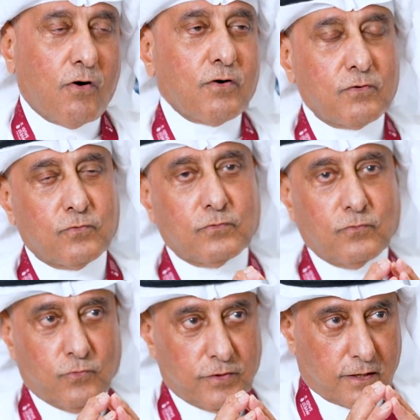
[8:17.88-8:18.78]
wrong
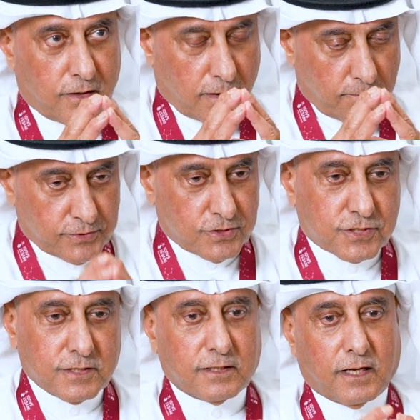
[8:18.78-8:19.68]
with
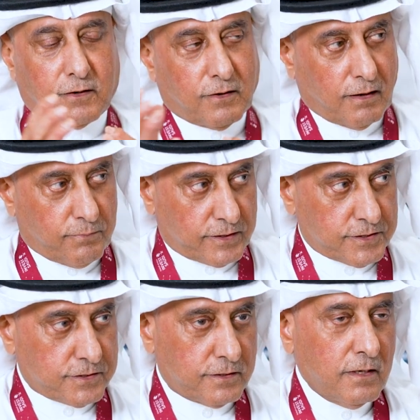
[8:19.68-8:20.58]
competition and
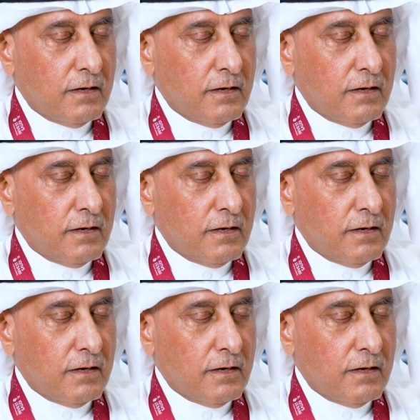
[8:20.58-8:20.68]
collaboration,